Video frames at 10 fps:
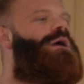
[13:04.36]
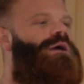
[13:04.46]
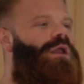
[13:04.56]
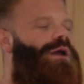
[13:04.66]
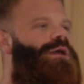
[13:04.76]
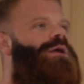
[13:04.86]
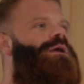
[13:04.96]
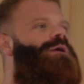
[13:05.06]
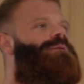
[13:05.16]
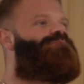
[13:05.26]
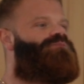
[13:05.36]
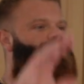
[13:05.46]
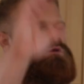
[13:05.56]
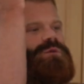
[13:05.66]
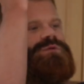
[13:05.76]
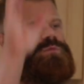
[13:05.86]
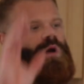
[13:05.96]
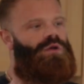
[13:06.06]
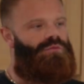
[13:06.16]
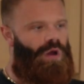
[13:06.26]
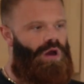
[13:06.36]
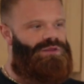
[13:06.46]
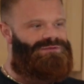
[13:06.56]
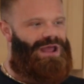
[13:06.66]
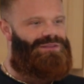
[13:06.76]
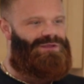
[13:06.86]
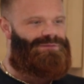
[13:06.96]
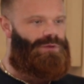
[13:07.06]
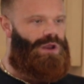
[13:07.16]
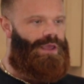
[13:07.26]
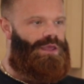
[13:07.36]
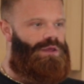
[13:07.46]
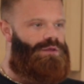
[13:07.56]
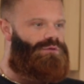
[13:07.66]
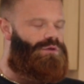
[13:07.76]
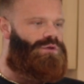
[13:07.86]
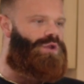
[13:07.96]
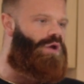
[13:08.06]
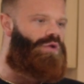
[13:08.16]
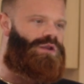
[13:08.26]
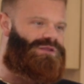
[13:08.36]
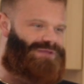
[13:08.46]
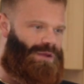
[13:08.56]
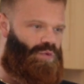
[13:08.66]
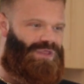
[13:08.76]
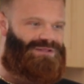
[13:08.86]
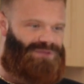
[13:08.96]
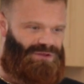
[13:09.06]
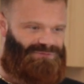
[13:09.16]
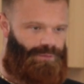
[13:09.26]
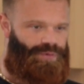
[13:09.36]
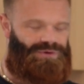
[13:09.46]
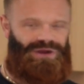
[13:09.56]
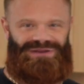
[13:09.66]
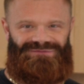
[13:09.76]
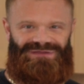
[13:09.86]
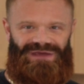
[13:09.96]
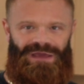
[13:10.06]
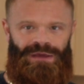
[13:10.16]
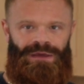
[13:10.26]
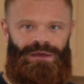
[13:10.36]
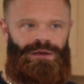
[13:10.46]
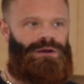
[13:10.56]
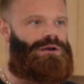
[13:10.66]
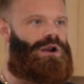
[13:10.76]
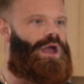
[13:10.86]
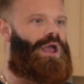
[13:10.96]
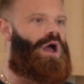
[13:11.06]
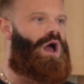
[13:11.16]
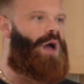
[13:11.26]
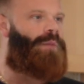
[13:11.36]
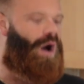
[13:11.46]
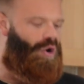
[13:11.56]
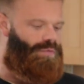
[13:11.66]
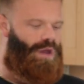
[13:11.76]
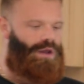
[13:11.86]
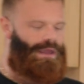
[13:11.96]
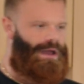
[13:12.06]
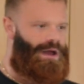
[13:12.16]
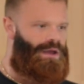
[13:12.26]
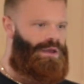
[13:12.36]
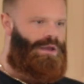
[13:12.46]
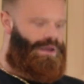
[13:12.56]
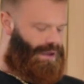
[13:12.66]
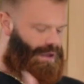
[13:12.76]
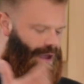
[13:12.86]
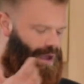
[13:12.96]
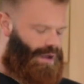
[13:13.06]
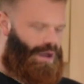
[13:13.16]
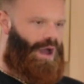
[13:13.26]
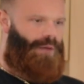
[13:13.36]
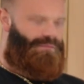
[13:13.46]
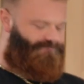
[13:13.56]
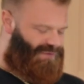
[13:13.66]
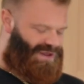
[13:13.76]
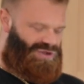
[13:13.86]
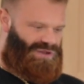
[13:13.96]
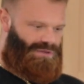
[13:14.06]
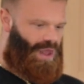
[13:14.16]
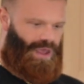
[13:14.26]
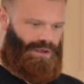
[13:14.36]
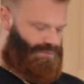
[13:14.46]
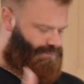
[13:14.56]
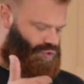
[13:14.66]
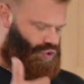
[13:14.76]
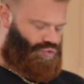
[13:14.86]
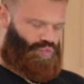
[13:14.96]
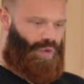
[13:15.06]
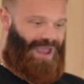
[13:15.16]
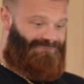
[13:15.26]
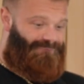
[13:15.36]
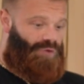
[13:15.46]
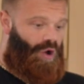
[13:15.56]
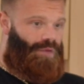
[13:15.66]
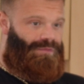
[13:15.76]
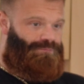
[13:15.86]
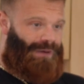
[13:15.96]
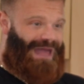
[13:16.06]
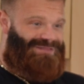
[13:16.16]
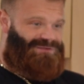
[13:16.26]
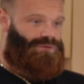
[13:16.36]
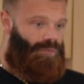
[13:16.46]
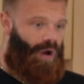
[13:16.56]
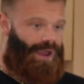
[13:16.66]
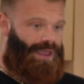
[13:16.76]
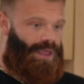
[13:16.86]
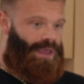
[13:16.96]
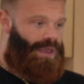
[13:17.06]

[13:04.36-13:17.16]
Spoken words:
Like, some of you might understand this, but like, you don't understand what that does for productivity. Like, I'm home earlier. I'm finishing, like, just if I've got plans to write,